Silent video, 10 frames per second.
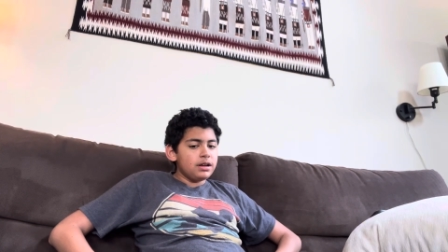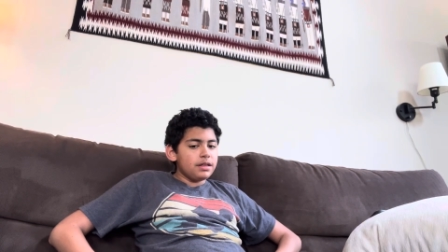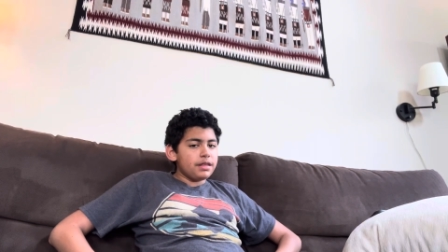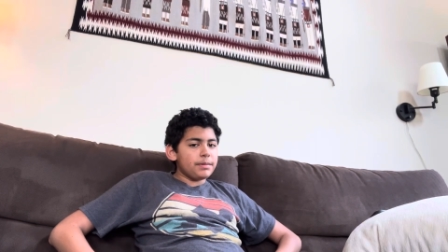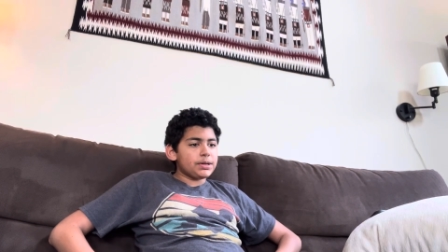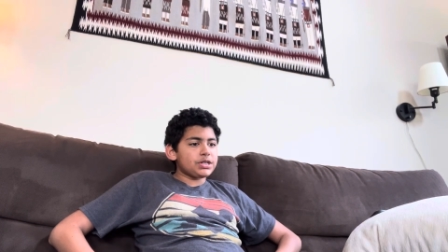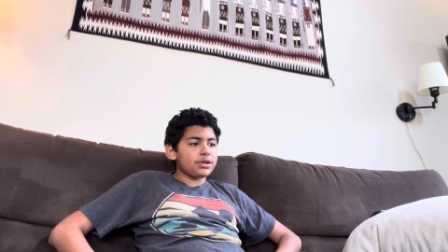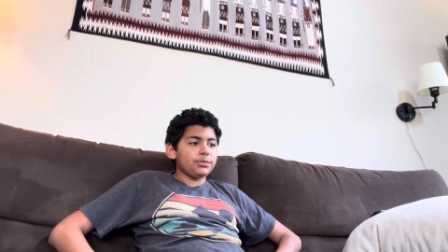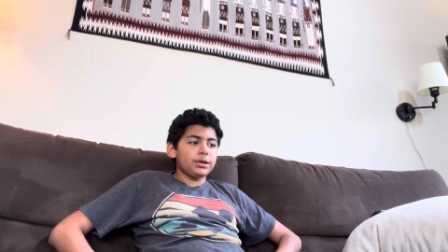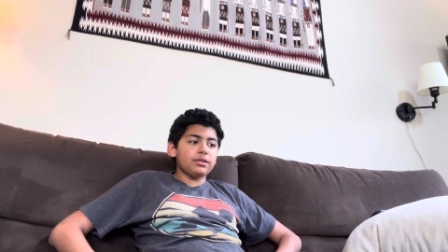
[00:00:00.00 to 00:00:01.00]
they
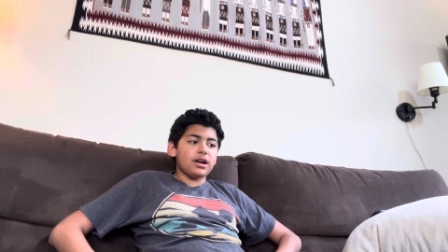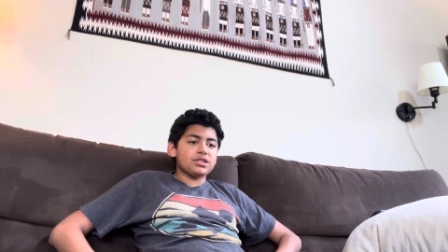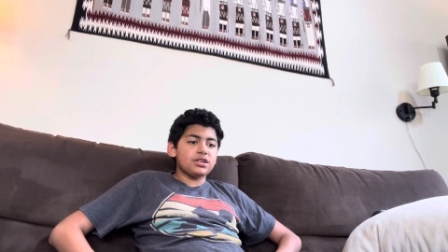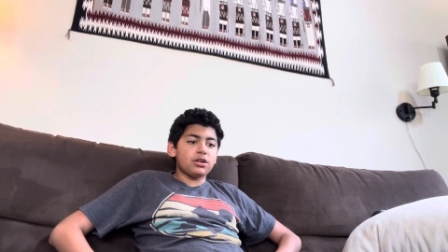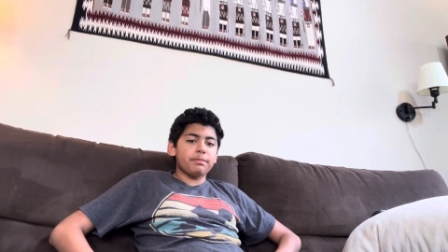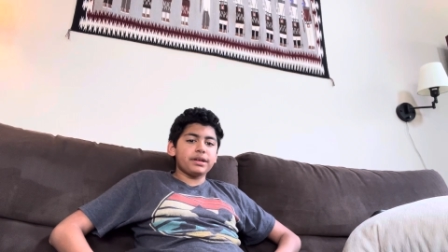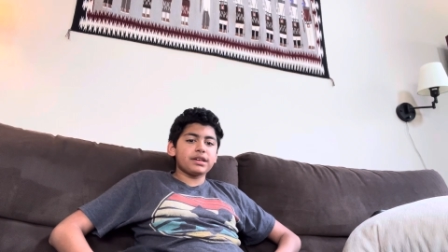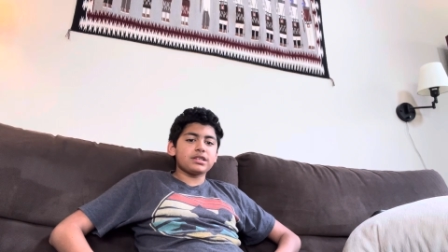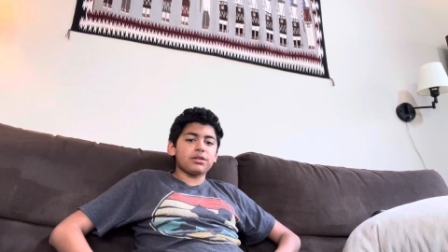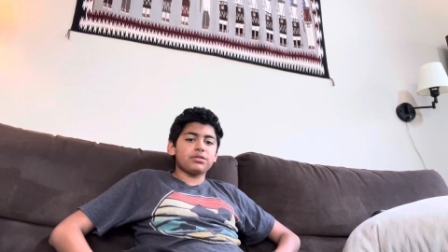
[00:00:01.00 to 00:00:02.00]
basically realize there are
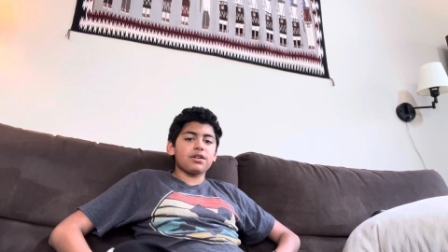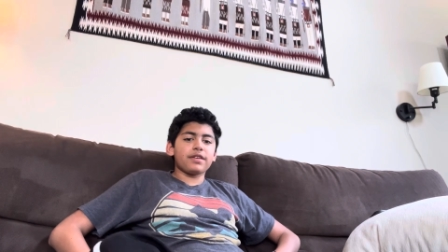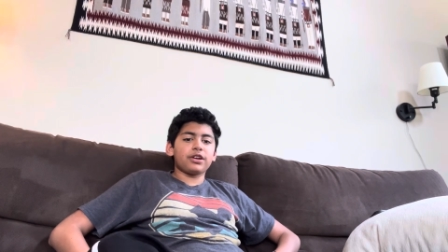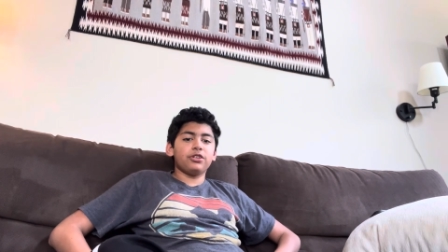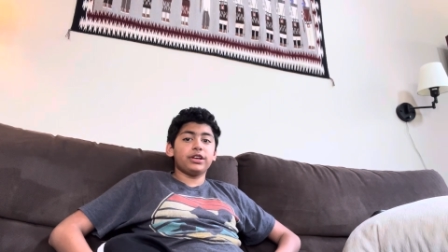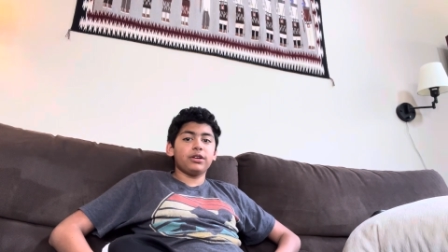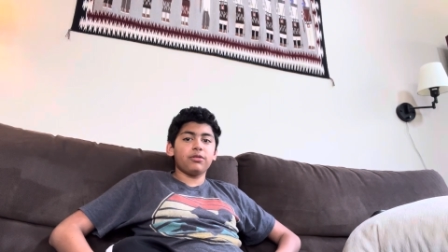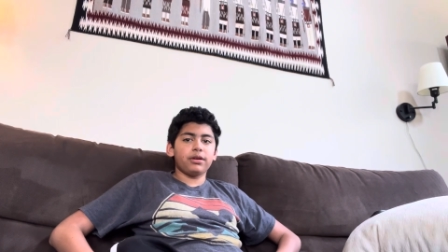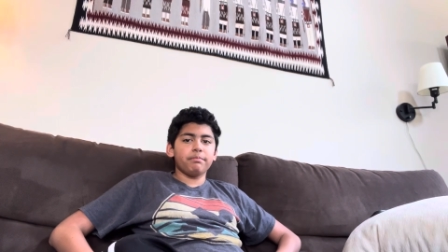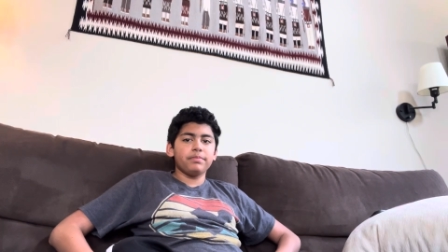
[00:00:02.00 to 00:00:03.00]
beings out there that could kill
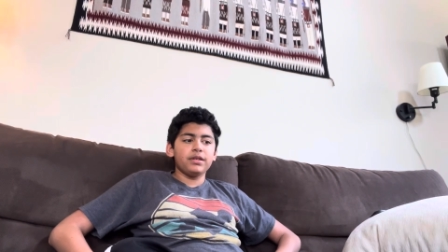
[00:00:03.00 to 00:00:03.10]
them.